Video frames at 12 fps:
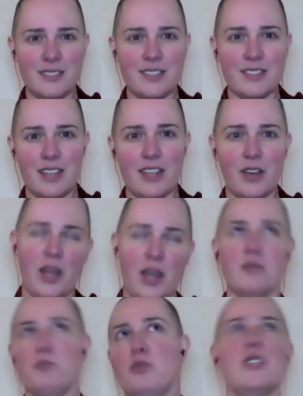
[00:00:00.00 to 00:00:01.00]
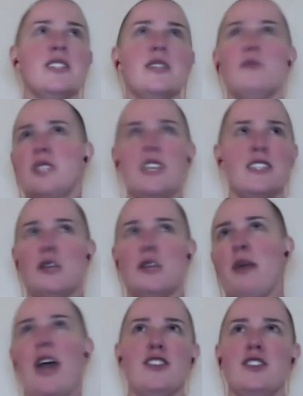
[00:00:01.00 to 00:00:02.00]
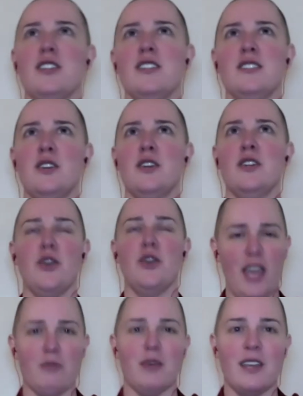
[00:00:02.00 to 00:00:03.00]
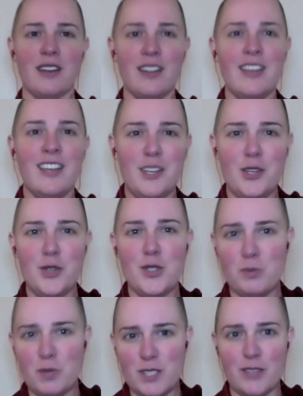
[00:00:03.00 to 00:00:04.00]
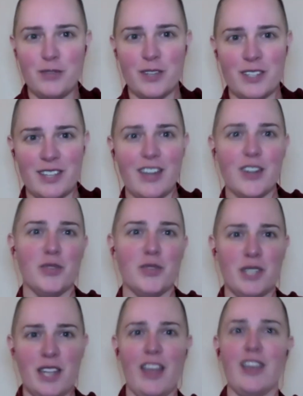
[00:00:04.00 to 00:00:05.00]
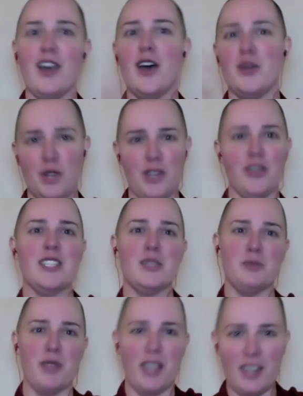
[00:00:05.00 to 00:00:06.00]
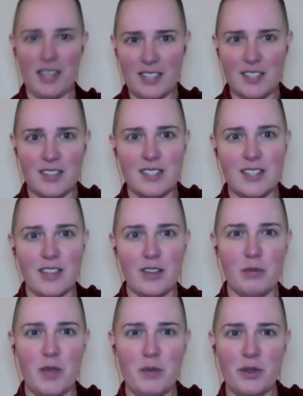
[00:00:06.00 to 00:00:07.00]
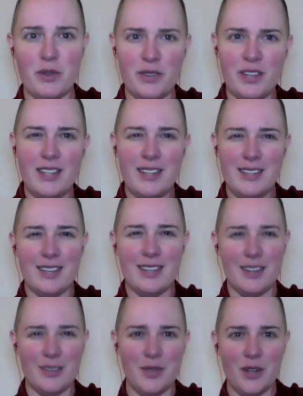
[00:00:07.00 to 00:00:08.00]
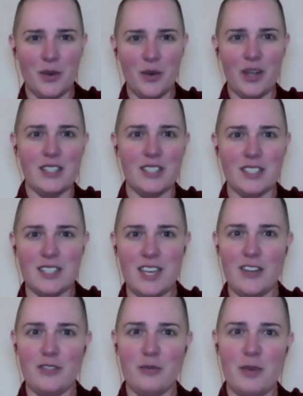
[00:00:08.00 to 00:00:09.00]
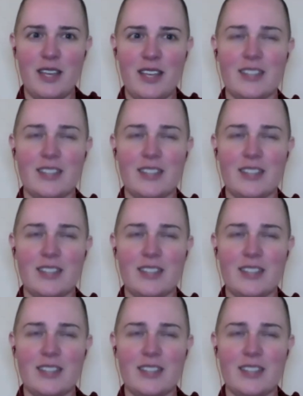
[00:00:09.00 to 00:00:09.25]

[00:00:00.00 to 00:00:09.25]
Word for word: like, okay, Buddhism says compassion is good. Okay, but who specifically are you relying on when you're explaining it to these other people? You know, we don't want to just kind of be